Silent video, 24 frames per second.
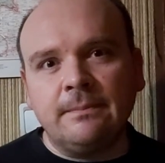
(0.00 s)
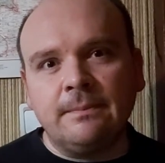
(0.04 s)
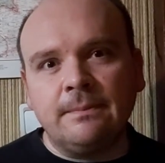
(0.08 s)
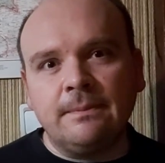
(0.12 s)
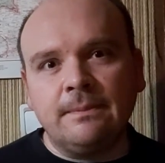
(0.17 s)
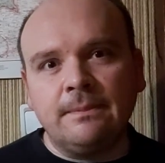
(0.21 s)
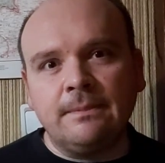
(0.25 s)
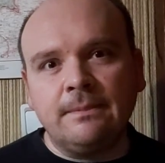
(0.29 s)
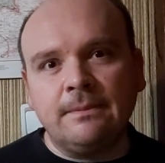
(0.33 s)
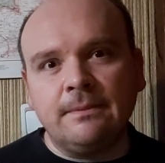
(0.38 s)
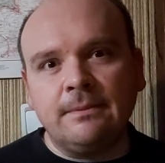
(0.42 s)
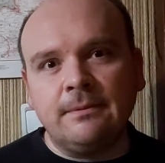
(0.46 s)

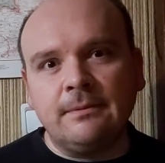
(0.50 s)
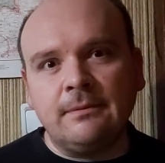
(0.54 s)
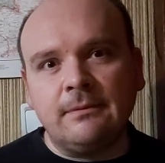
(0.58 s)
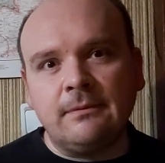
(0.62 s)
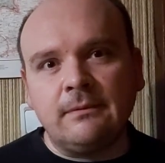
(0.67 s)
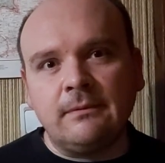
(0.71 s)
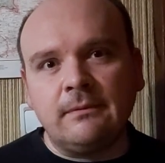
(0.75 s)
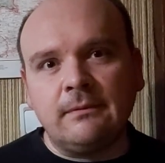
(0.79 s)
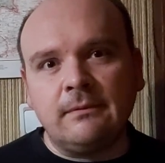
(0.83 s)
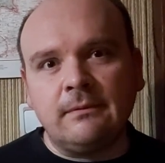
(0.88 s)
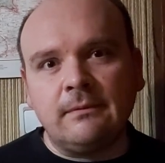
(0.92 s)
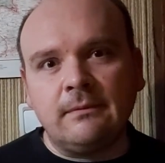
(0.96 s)

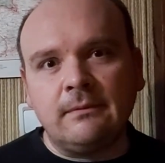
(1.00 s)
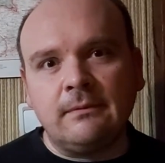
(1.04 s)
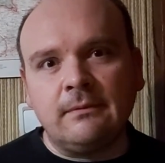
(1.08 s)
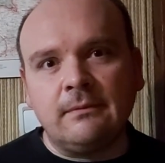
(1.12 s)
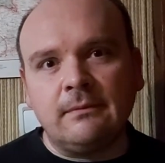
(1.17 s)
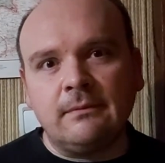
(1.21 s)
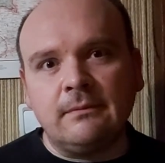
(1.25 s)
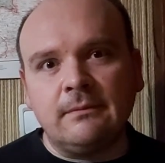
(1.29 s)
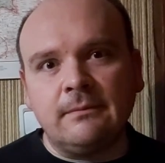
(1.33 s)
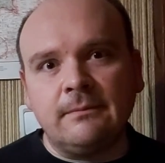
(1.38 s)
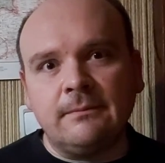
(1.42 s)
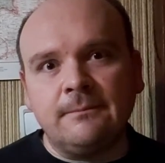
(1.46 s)

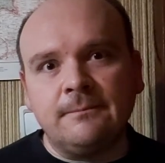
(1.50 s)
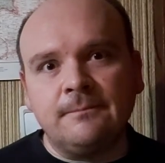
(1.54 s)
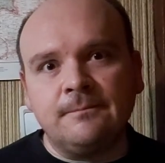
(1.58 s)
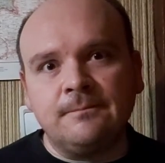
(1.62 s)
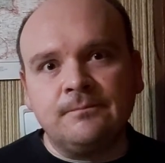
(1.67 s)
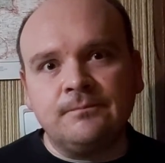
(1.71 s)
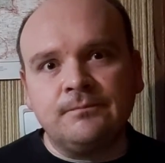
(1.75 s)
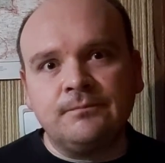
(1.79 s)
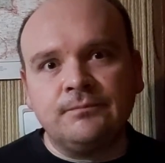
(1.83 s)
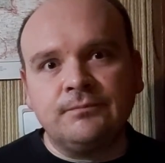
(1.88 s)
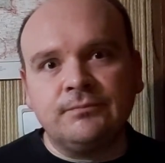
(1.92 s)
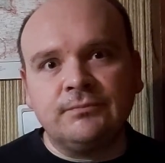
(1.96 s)

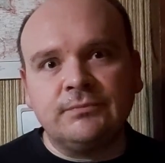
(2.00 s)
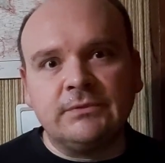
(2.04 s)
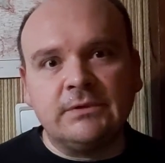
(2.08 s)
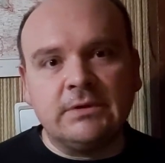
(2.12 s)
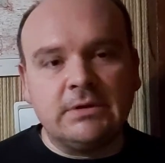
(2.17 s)
[no speech]